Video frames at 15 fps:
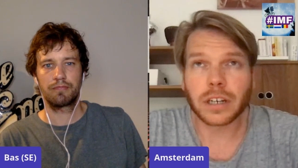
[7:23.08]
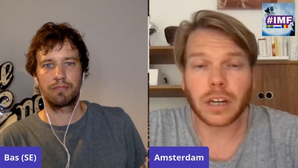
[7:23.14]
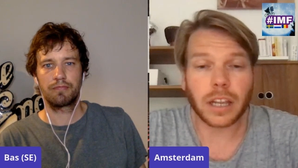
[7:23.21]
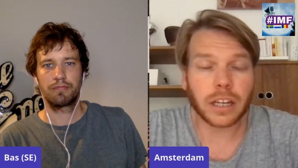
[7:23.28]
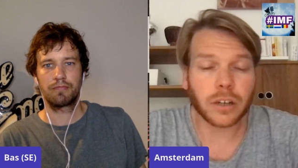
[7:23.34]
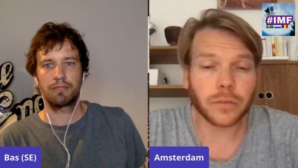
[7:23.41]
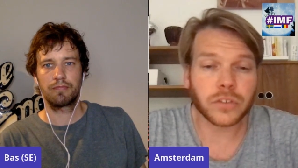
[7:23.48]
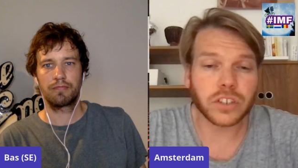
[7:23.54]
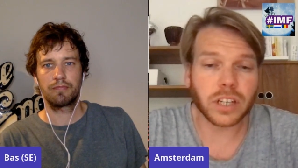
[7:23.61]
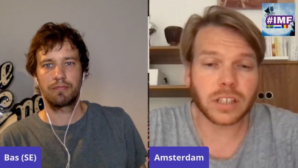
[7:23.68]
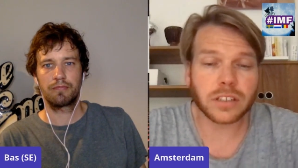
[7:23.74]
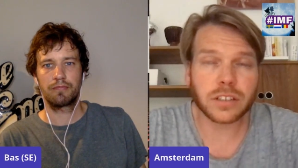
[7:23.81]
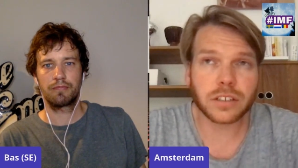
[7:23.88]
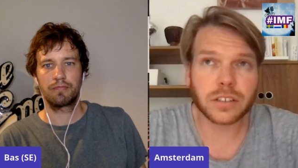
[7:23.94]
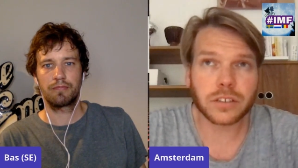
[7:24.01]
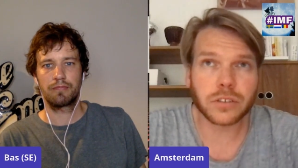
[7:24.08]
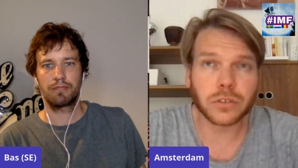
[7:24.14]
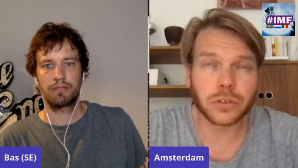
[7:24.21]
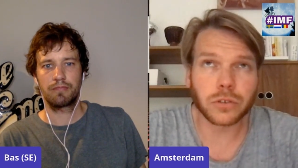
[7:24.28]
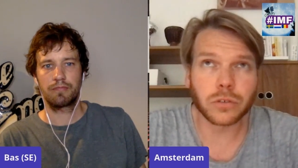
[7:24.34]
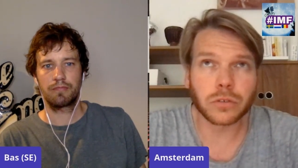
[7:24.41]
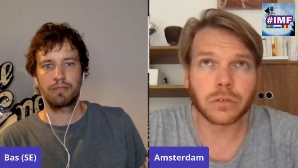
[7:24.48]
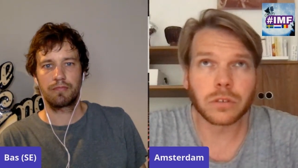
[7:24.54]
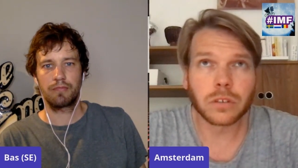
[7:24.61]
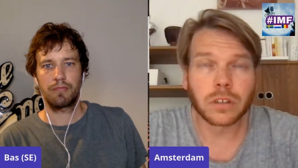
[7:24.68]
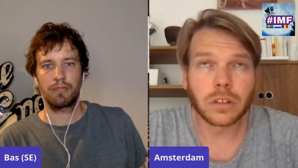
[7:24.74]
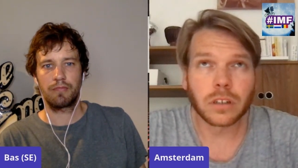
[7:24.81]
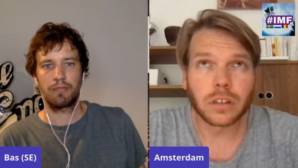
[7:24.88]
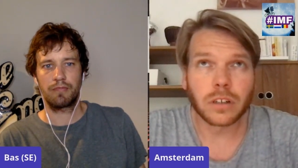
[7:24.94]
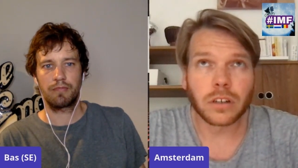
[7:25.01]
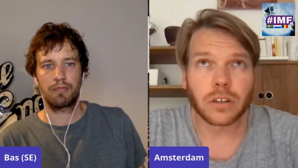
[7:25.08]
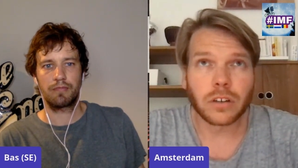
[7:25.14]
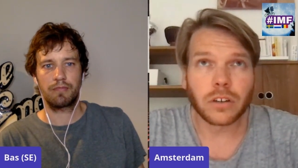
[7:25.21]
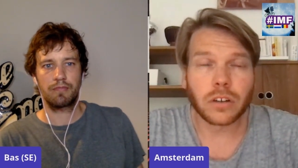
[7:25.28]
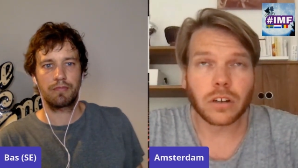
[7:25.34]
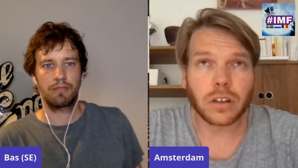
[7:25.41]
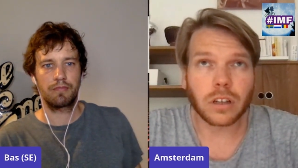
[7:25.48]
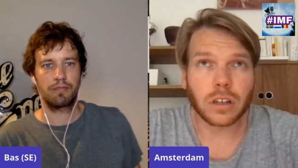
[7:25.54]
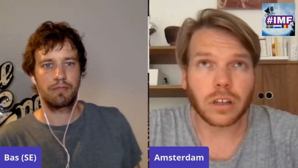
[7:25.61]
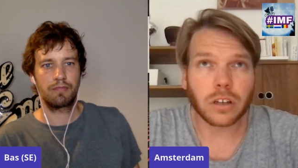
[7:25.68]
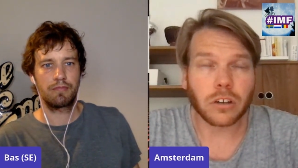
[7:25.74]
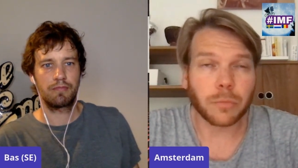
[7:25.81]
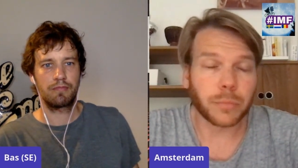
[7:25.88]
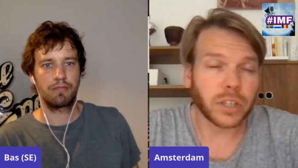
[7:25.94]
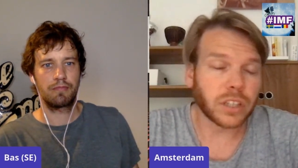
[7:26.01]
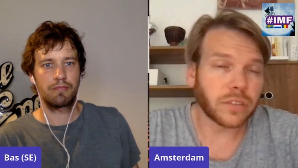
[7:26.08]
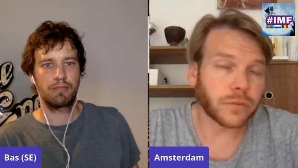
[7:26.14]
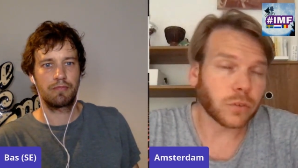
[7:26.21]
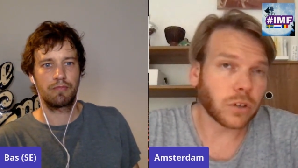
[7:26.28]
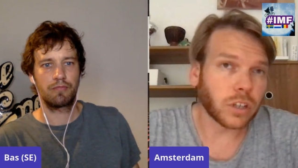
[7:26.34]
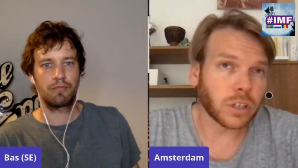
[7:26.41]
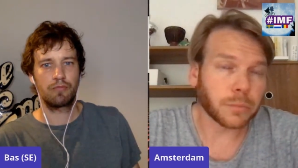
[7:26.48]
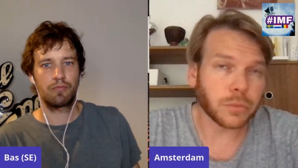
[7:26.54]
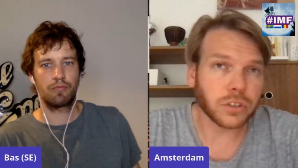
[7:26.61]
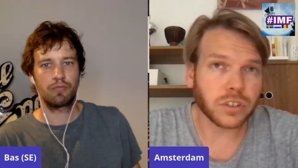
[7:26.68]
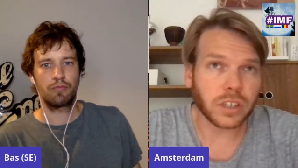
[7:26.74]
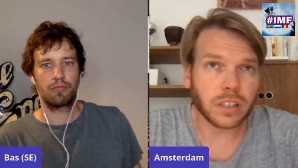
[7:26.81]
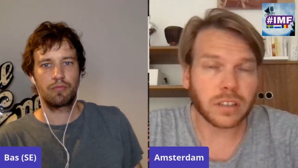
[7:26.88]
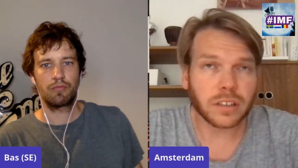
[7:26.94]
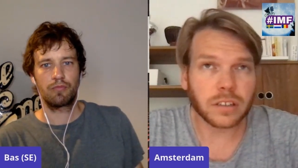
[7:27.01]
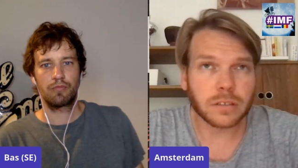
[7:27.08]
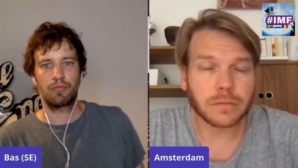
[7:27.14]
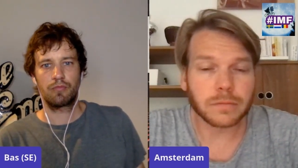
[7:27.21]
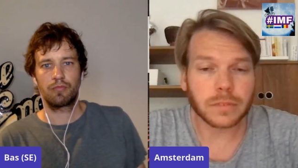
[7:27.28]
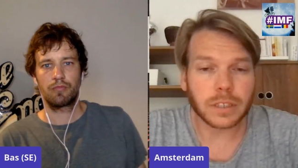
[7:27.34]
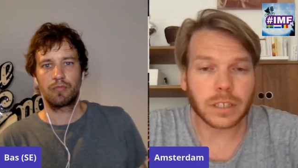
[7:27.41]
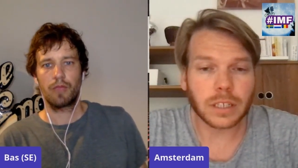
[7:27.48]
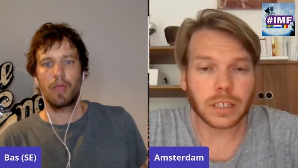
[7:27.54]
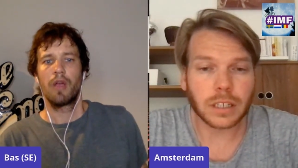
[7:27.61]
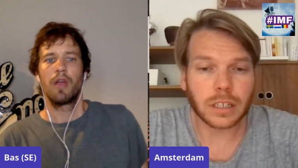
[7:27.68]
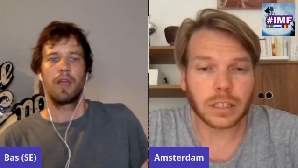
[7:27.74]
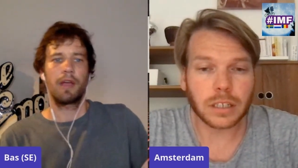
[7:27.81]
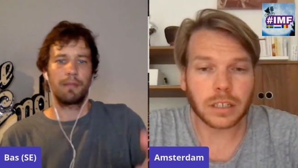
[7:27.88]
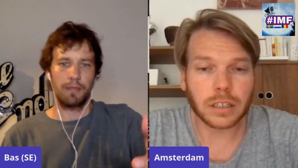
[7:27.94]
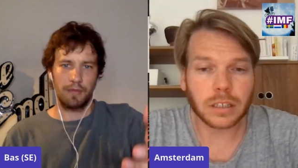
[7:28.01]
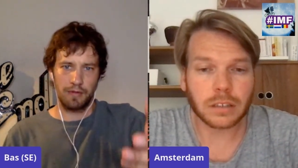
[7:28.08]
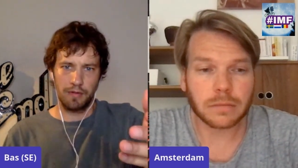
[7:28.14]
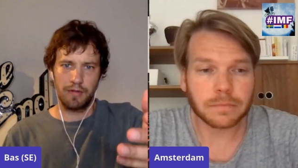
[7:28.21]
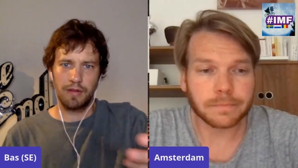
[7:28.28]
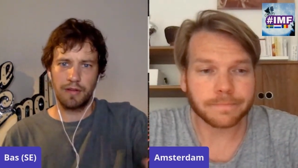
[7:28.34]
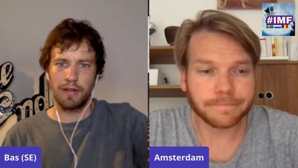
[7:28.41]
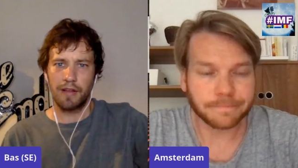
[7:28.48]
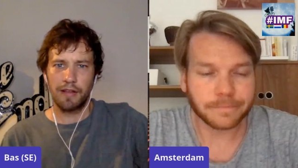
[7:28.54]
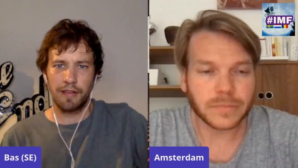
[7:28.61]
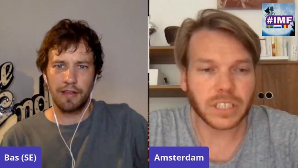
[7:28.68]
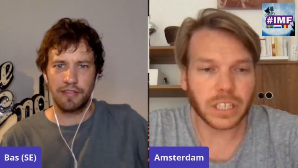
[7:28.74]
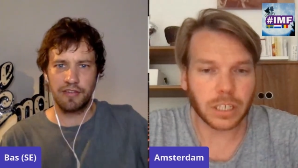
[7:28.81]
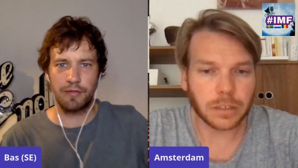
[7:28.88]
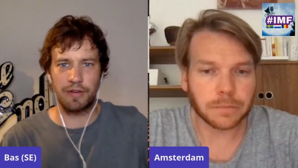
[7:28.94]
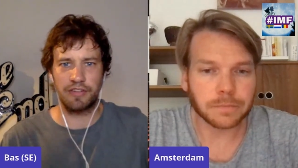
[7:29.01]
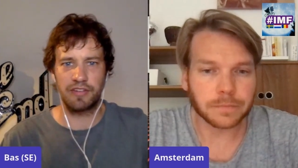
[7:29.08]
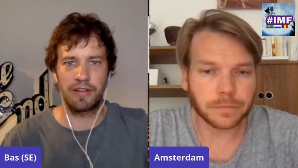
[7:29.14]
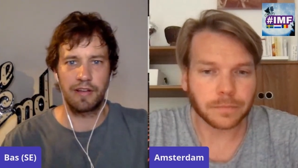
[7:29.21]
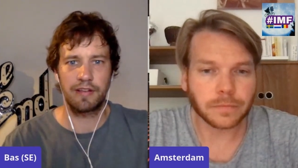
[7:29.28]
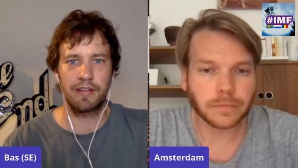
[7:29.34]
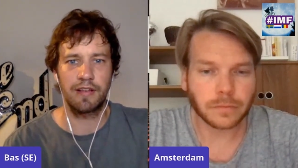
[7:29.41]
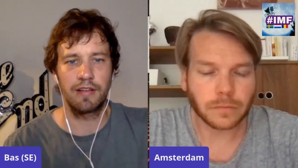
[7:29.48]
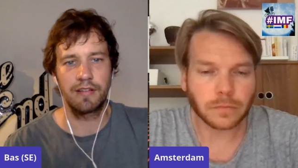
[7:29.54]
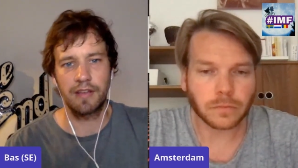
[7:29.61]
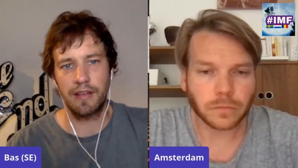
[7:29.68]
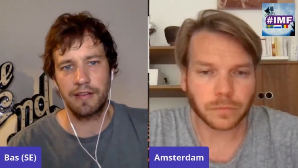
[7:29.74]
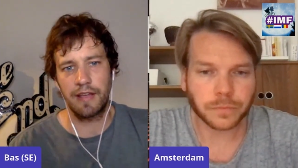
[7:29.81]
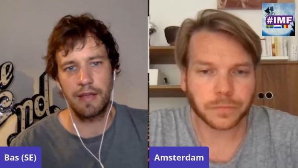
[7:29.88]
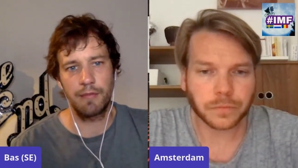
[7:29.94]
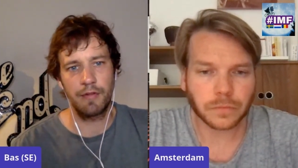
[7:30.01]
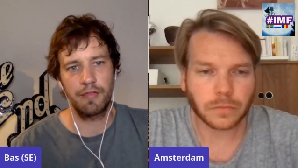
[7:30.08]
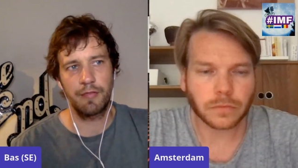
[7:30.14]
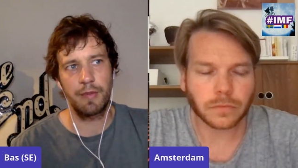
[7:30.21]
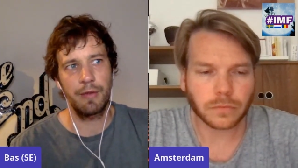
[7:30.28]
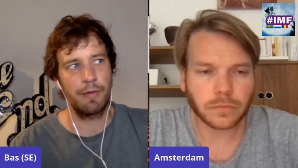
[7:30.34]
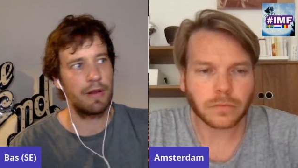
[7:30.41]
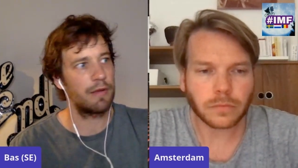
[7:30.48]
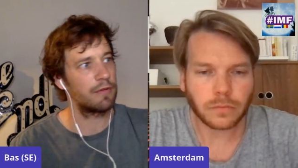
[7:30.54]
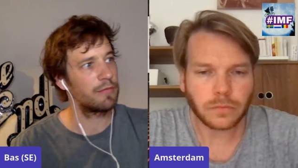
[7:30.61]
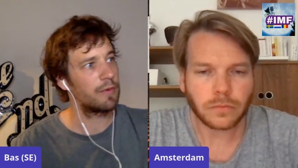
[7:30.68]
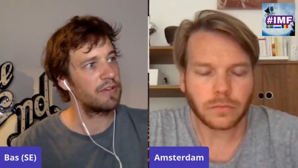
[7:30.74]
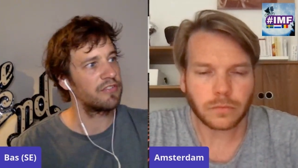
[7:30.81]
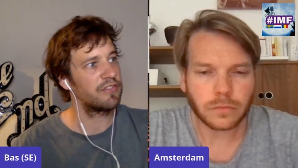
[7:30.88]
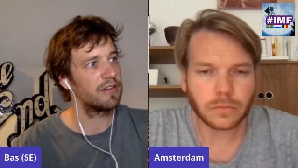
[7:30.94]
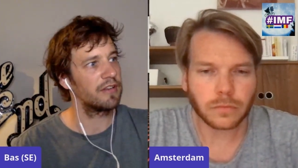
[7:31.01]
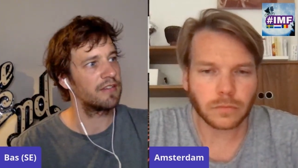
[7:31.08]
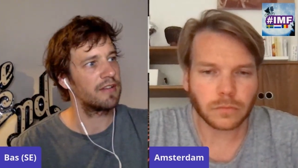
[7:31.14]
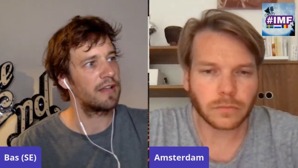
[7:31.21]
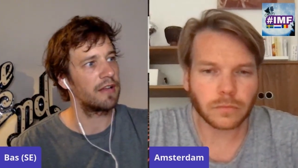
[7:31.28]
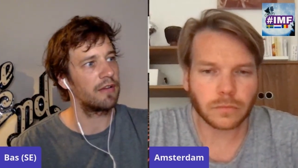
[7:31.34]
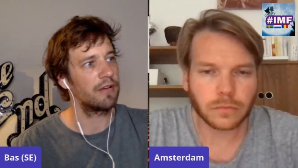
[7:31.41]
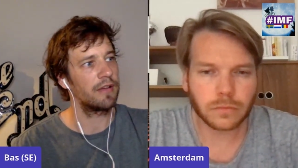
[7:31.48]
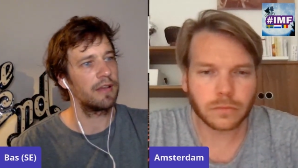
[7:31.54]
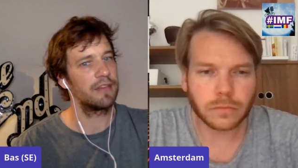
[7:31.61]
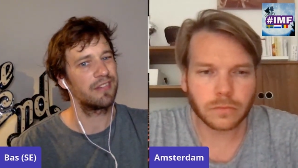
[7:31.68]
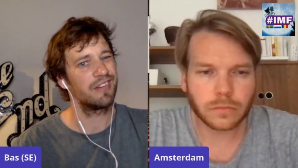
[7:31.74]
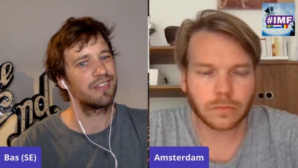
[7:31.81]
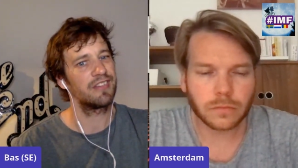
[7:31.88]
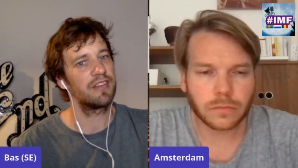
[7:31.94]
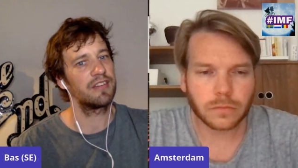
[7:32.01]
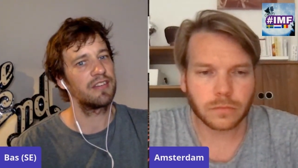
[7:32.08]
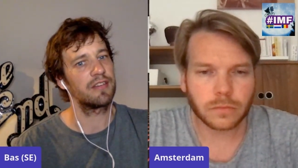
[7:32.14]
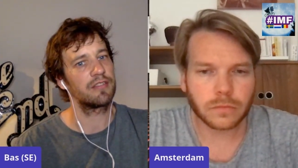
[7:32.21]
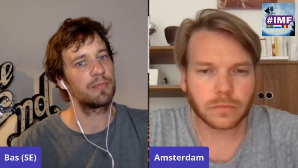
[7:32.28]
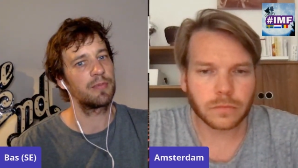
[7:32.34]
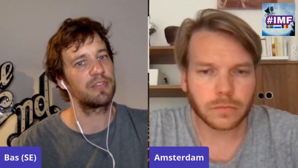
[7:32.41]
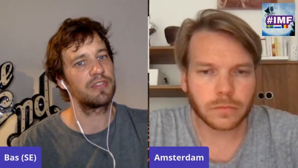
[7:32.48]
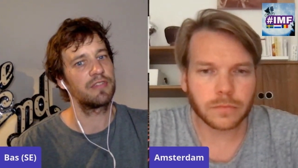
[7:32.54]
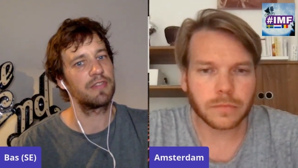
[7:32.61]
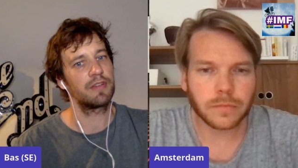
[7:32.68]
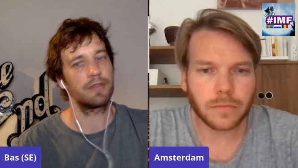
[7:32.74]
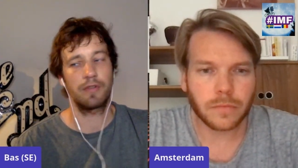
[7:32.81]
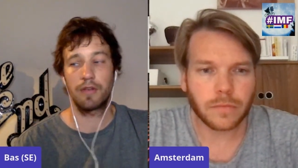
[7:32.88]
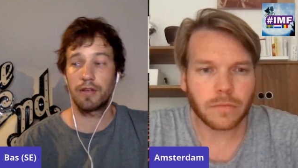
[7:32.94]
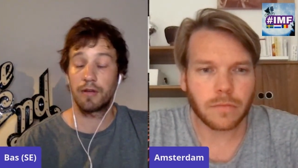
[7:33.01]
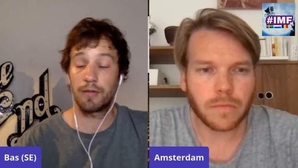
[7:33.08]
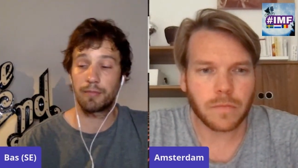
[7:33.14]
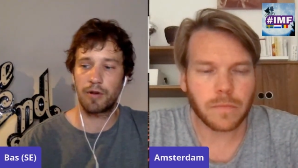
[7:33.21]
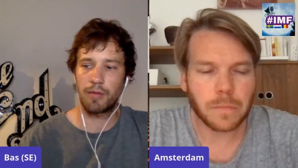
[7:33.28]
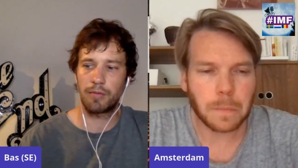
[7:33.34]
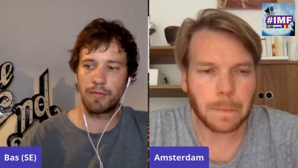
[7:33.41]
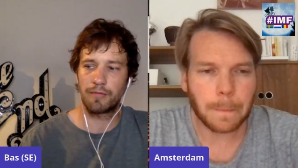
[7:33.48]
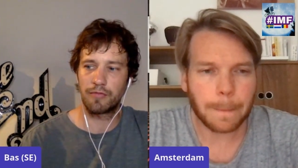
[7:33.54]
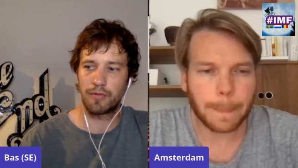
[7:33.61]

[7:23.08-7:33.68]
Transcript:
Speaker 1: their lack of chances to uh, compete for 100%. Uh, yeah, that's yeah. a
Speaker 2: question that that came with me when I was watching this. Like, okay, is, is this a specific uh, problem